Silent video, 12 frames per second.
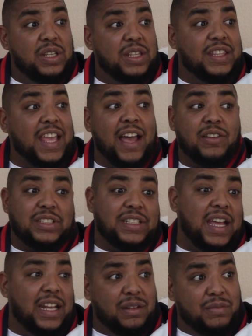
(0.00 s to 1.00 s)

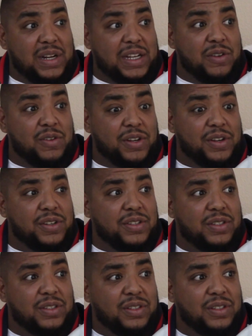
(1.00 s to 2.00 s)
$1,000 money
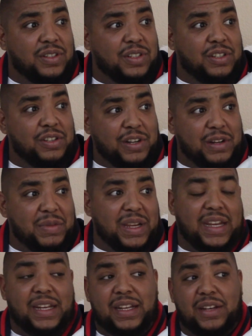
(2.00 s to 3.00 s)
orders, you know what I
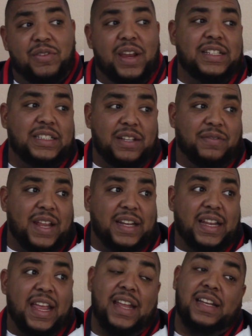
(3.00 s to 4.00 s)
mean, and crazy stuff like
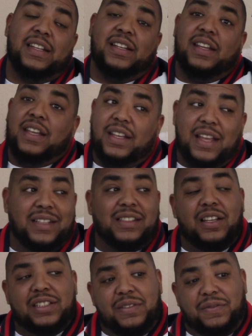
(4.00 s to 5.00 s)
that. And that's
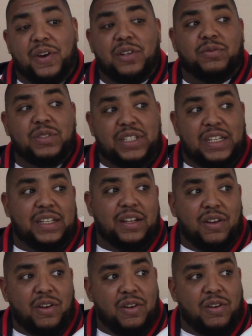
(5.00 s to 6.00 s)
how she first was getting
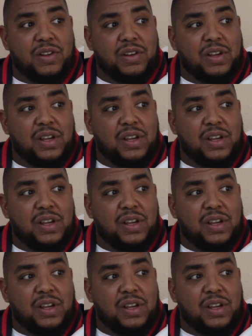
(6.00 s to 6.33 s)
on.